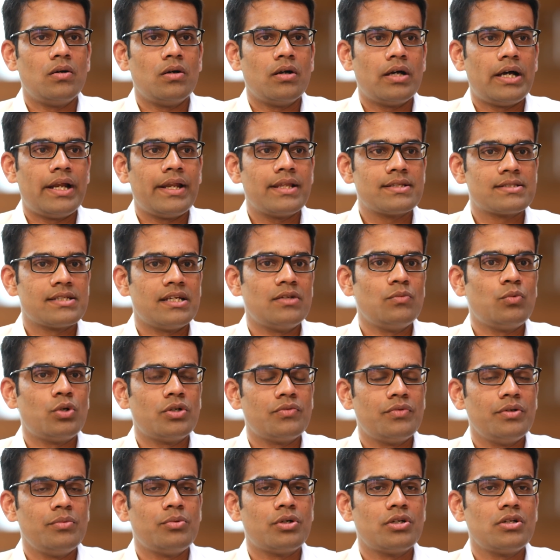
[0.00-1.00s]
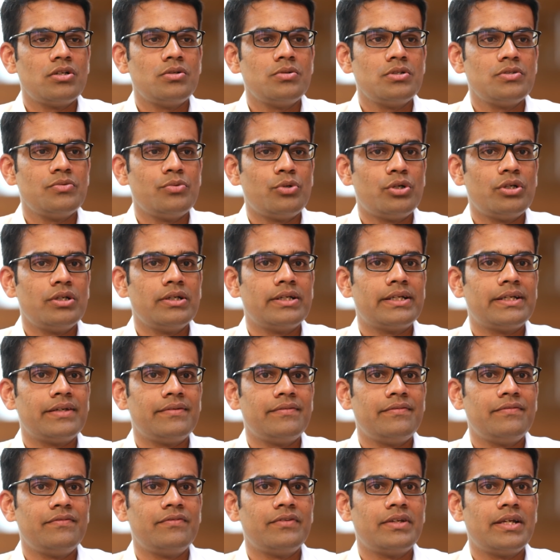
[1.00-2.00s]
At Ascend, what we want to do is we want to
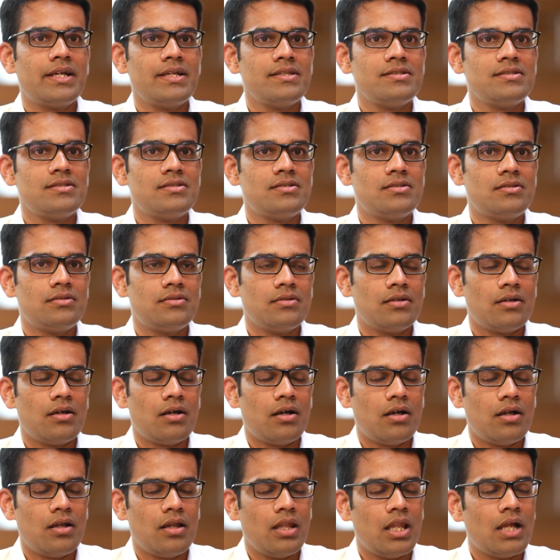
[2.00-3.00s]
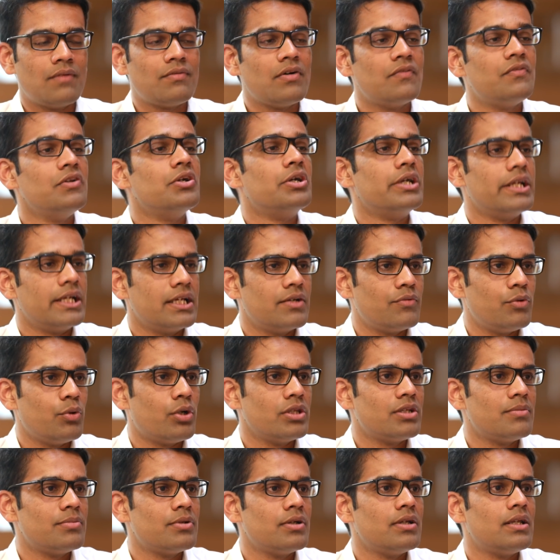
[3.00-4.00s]
give kids love of learning. We
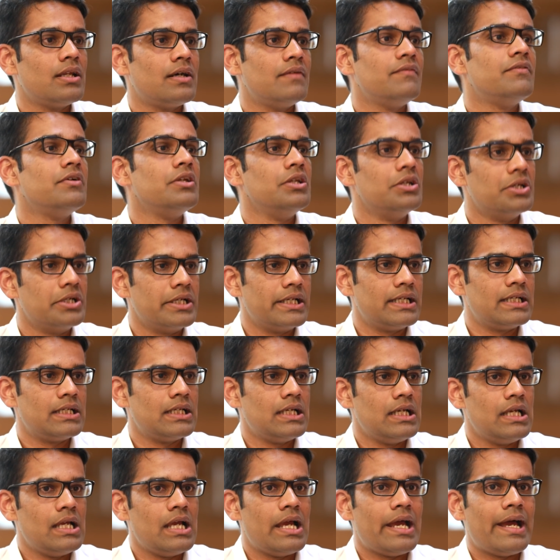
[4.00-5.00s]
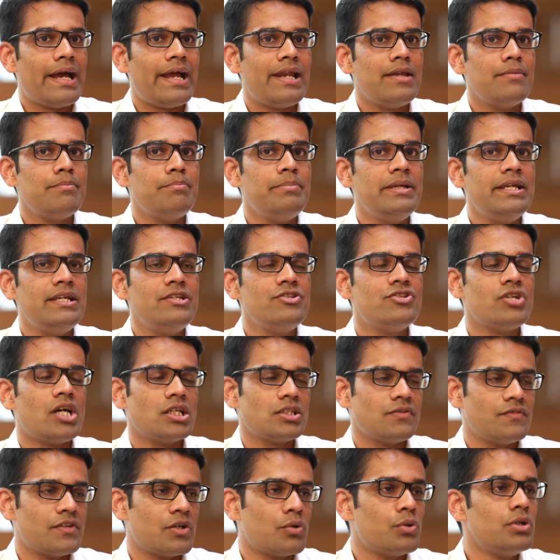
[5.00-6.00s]
want them to love learning and be in charge
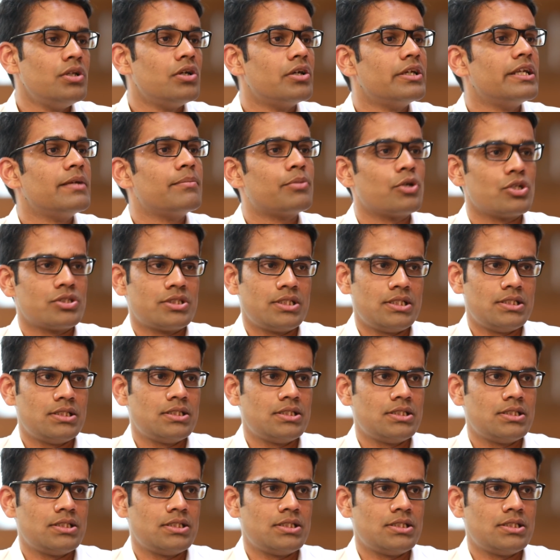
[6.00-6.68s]
of their own learning process.